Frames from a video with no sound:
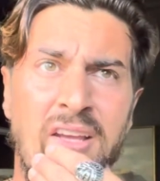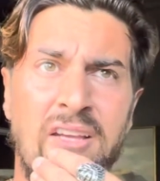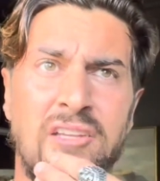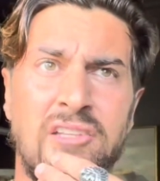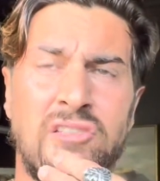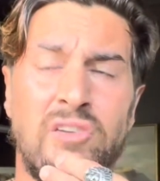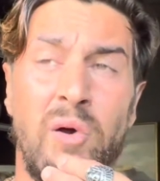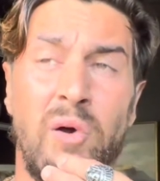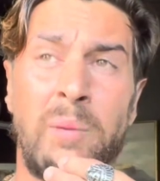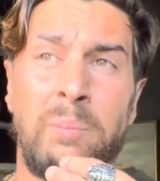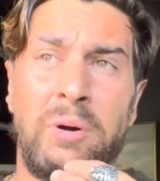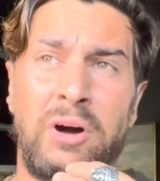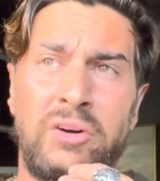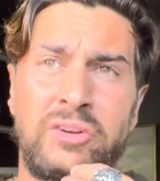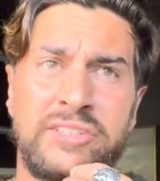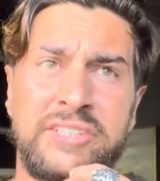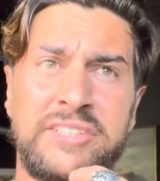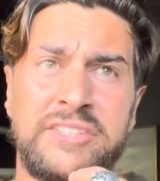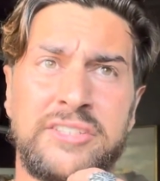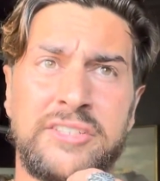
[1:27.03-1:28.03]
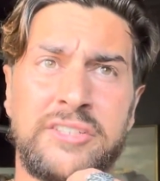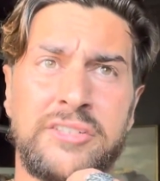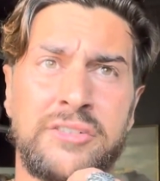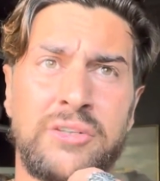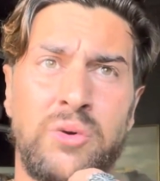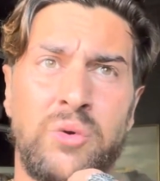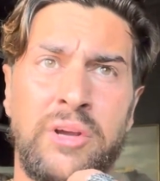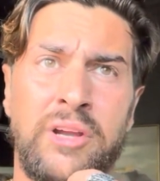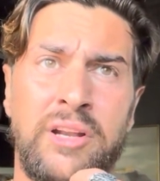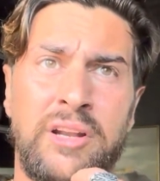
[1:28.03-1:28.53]
So I bought Jesus
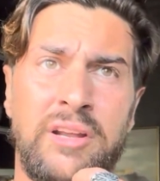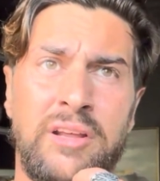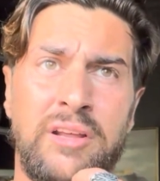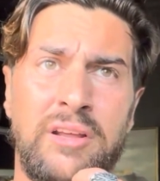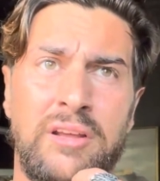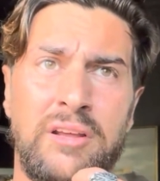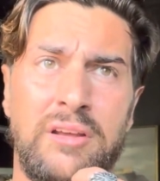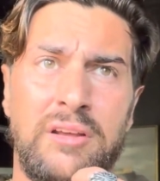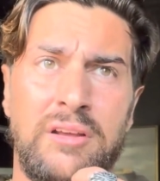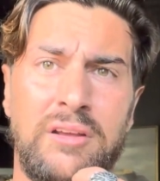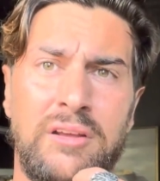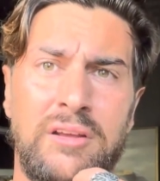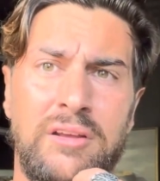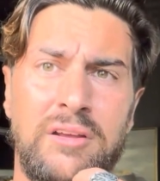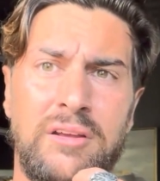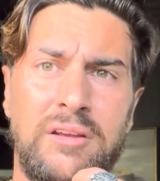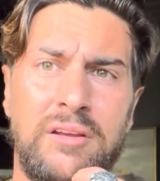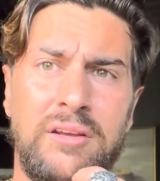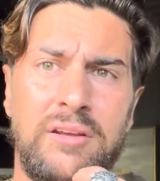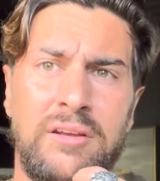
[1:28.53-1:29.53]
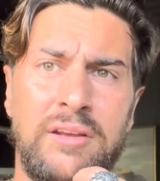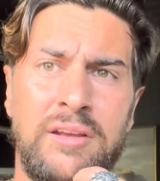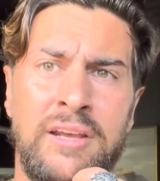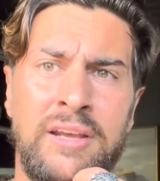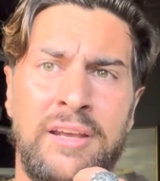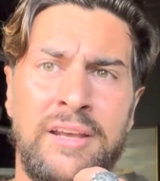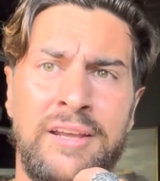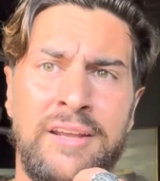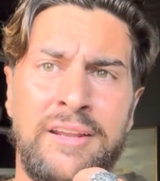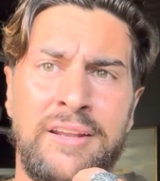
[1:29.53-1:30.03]
coin,
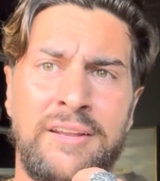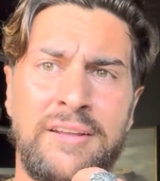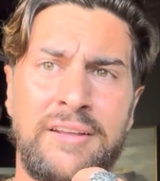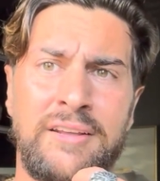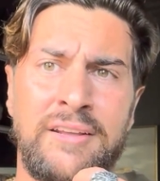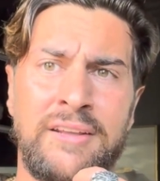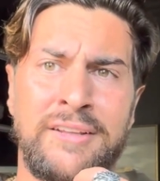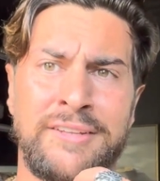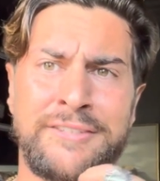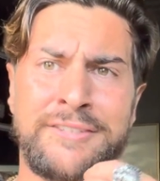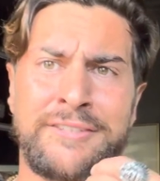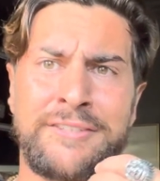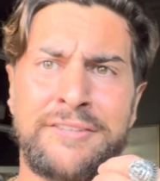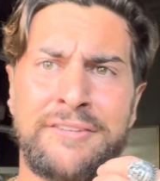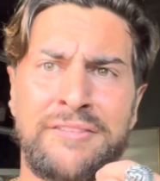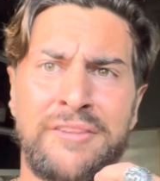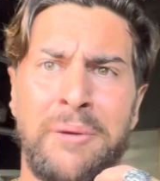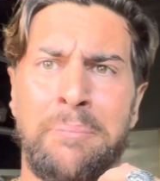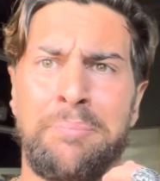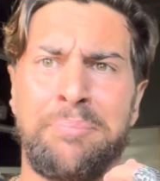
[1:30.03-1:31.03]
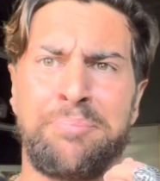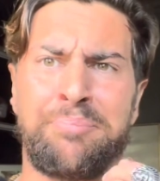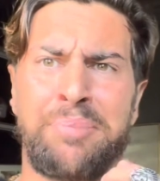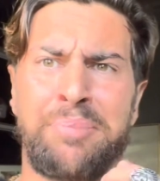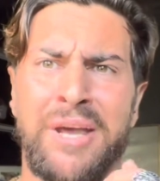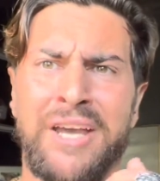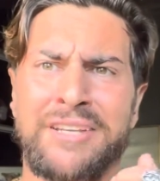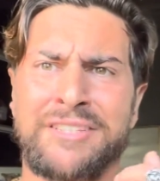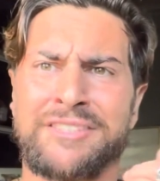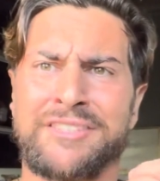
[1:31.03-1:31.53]
and it's the
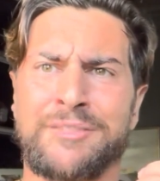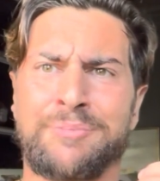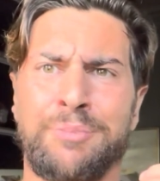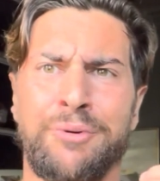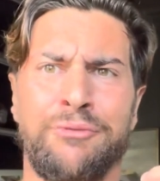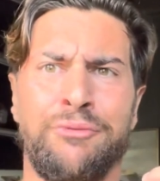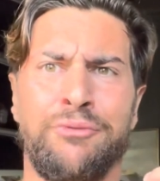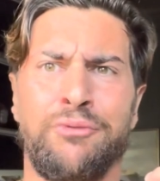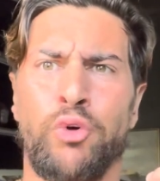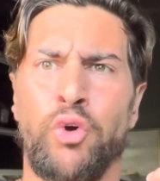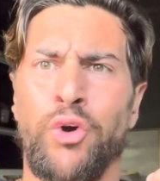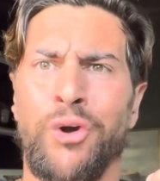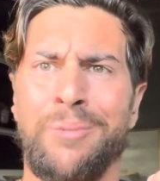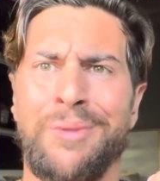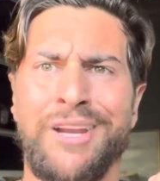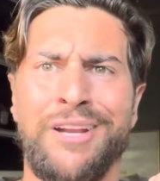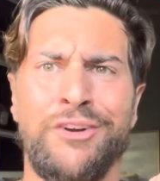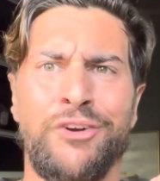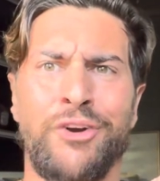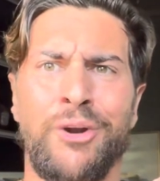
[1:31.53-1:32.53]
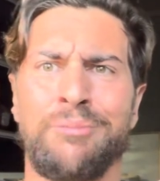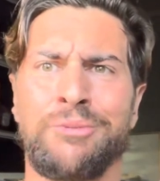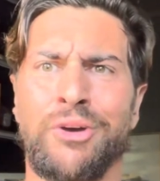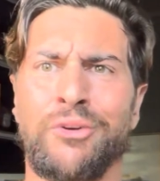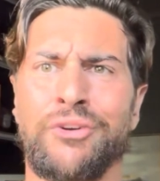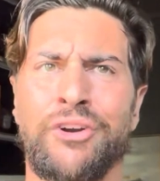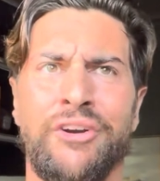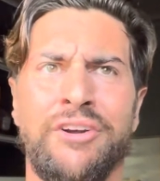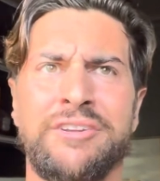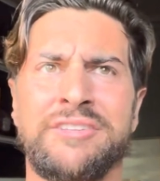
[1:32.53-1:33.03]
best performing
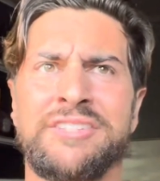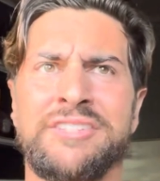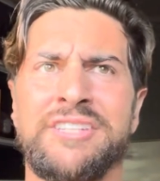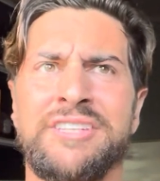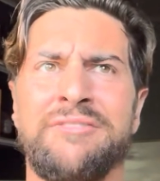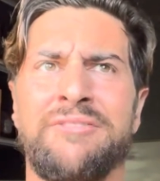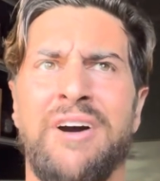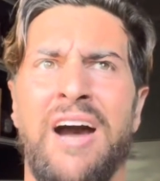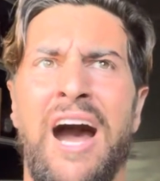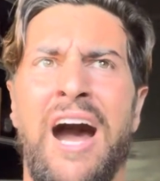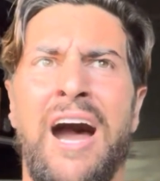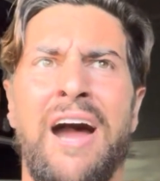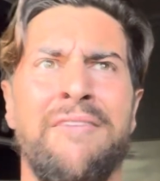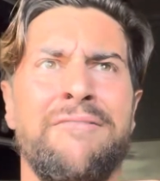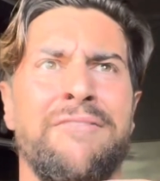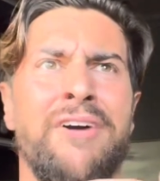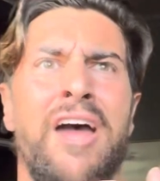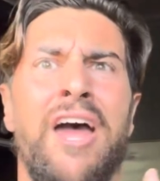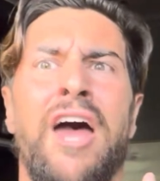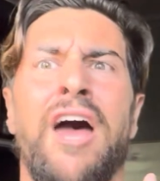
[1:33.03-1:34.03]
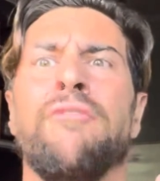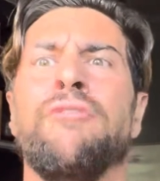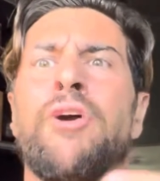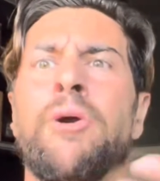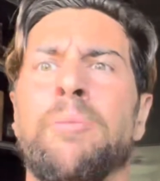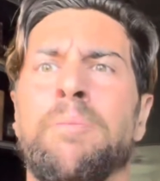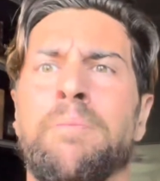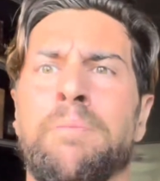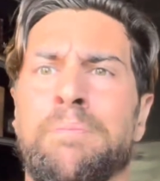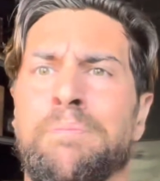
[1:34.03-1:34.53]
cryptocurrency I've
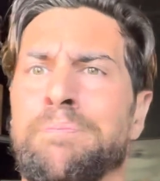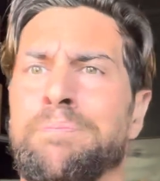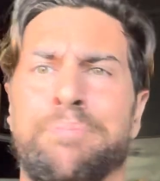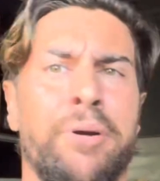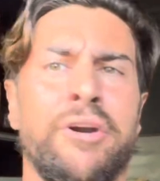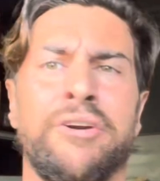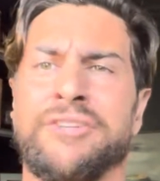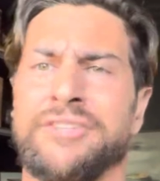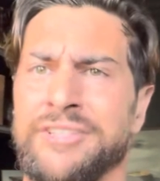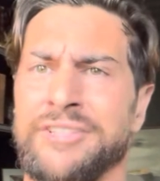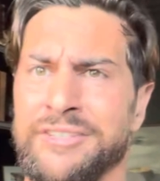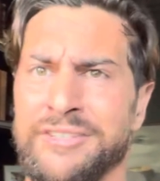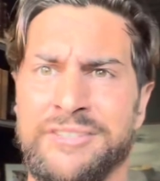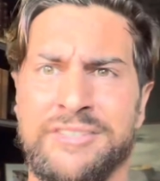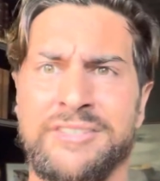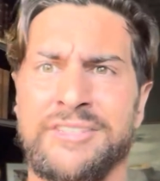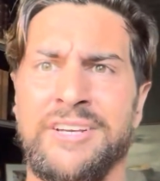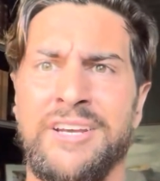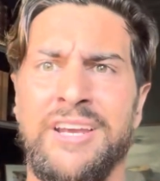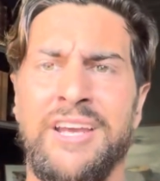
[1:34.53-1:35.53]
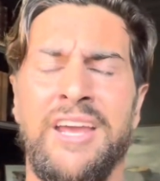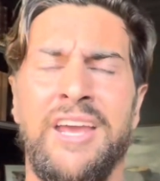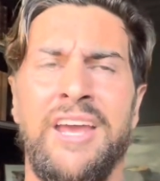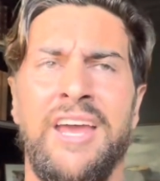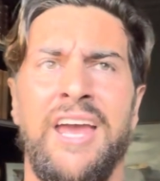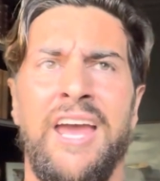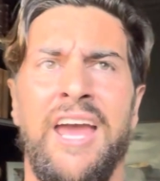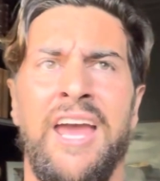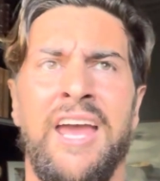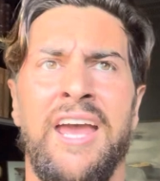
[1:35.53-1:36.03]
ever purchased.
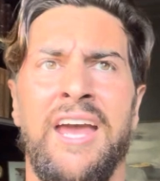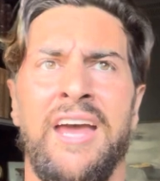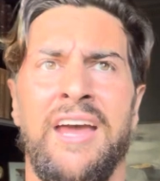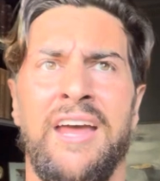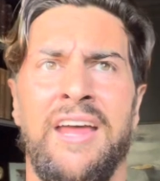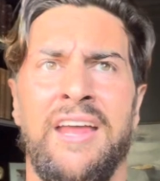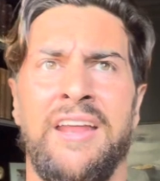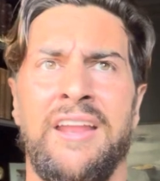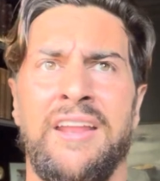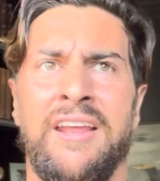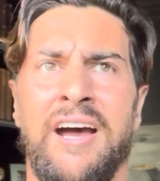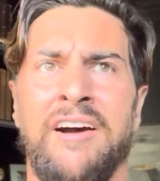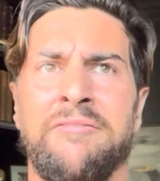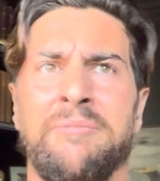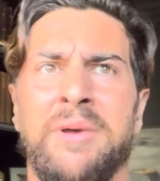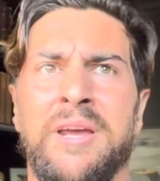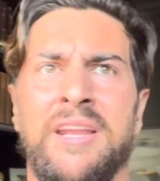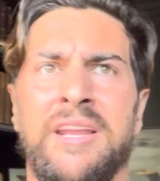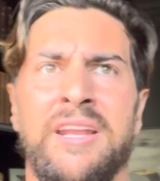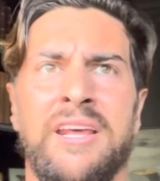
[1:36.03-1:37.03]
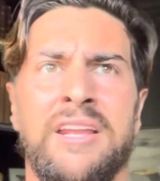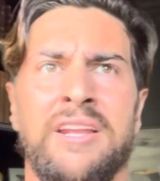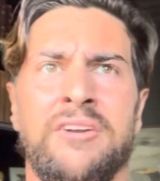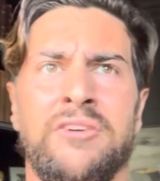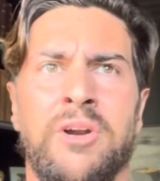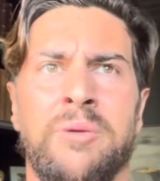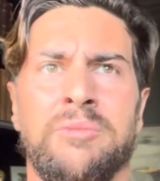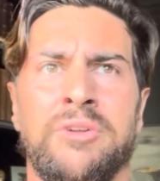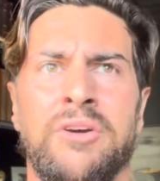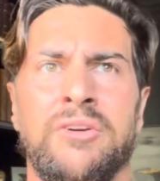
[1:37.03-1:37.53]
And I've been in
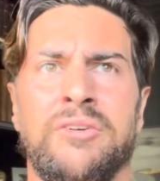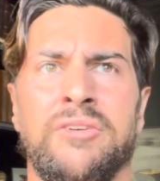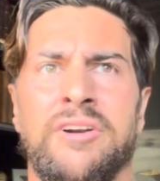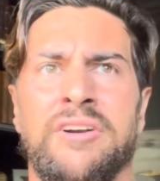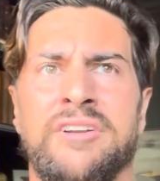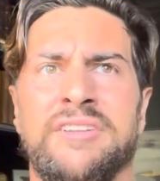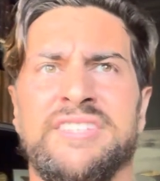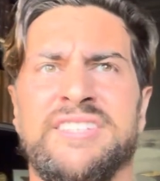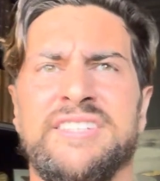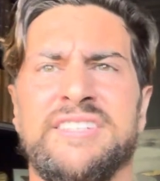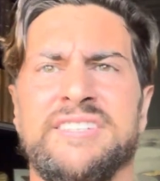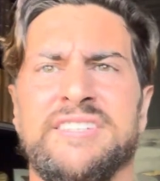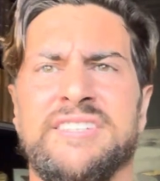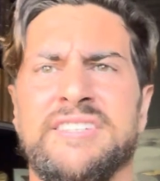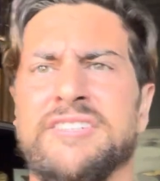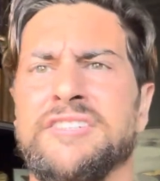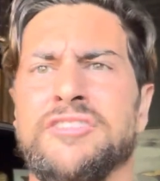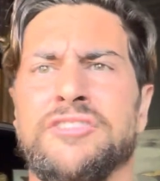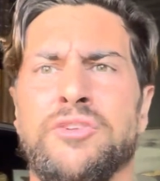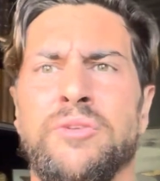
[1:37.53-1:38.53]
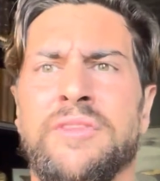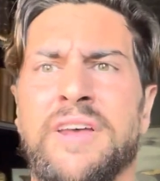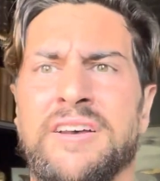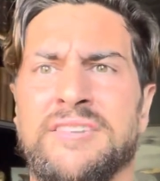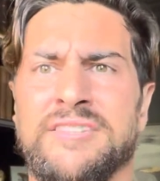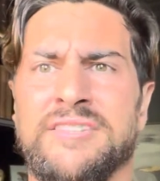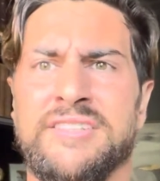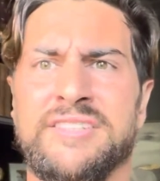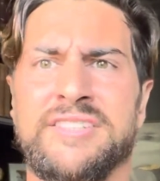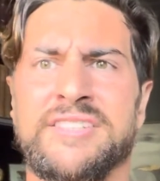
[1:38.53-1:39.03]
cryptocurrency since
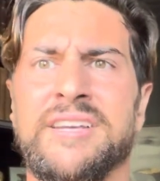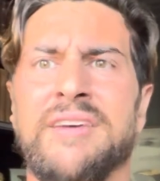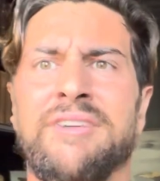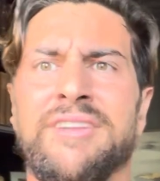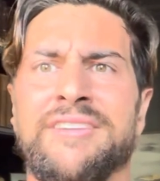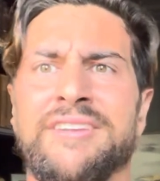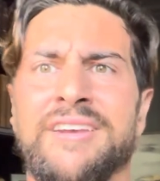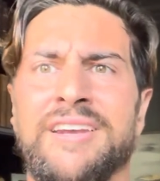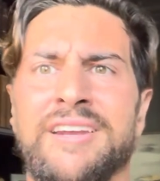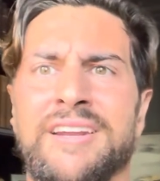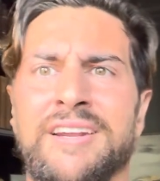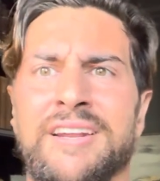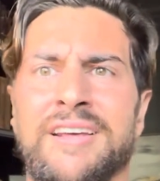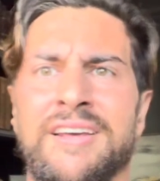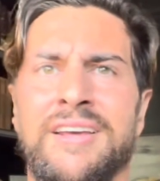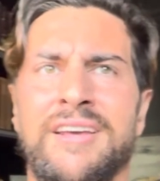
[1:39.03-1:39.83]
2017.